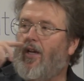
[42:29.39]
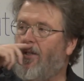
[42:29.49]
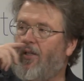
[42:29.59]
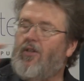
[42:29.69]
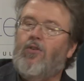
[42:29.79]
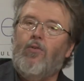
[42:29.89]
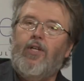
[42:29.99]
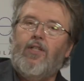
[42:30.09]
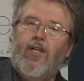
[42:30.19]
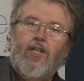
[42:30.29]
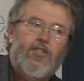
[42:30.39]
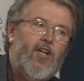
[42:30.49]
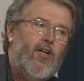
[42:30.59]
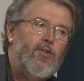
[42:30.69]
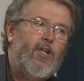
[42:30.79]
and they don't
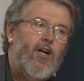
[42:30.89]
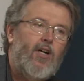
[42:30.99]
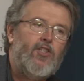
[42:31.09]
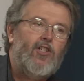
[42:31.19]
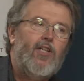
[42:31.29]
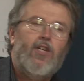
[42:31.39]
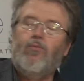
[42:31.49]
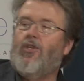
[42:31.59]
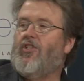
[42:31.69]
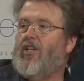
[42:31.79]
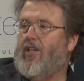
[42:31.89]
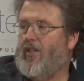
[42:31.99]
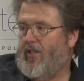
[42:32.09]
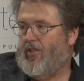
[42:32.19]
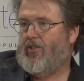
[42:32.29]
realize how costly and risky
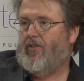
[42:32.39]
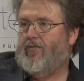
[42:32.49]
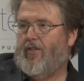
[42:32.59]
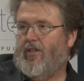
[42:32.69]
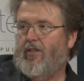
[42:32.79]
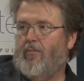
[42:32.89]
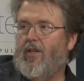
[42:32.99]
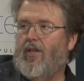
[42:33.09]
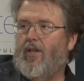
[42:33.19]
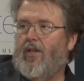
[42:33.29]
it is to farm